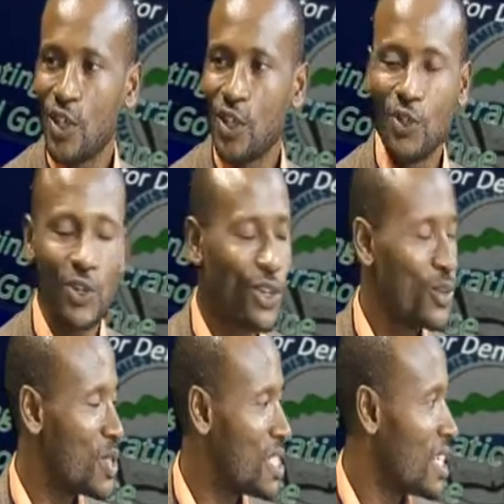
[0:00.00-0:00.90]
you not go
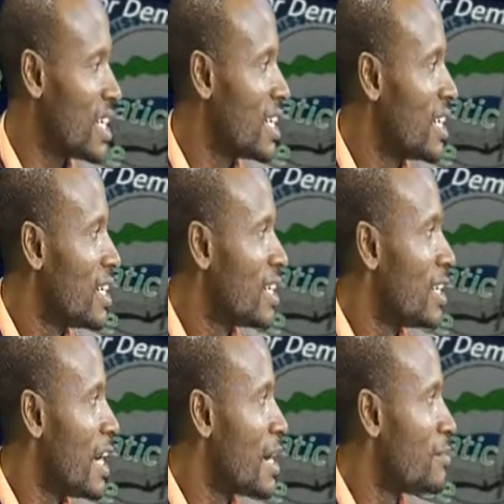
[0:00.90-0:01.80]
say
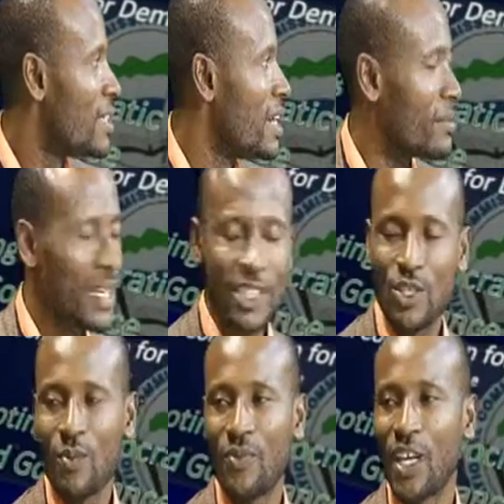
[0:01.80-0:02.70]
them get
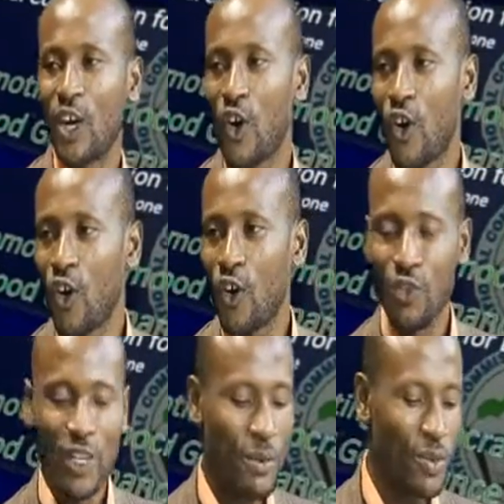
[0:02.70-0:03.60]
something wrong or your
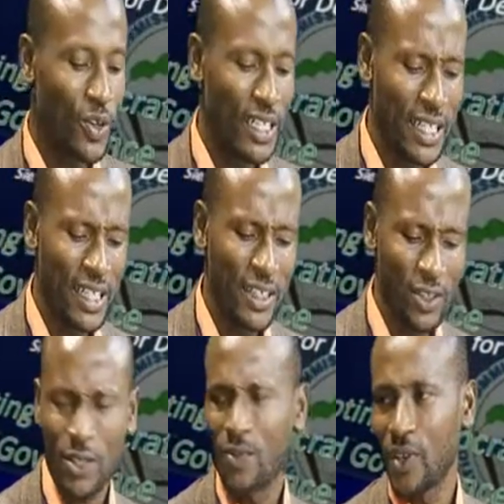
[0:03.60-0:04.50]
name not did or
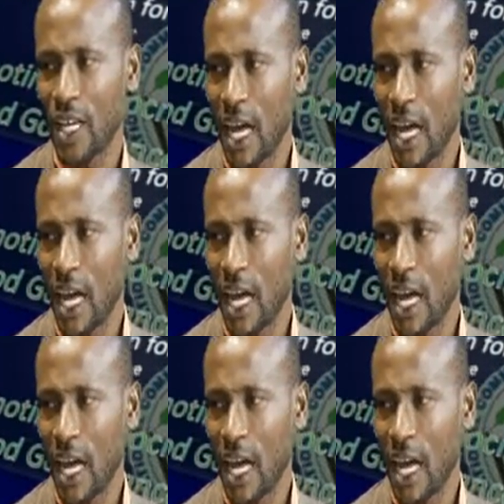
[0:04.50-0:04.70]
something.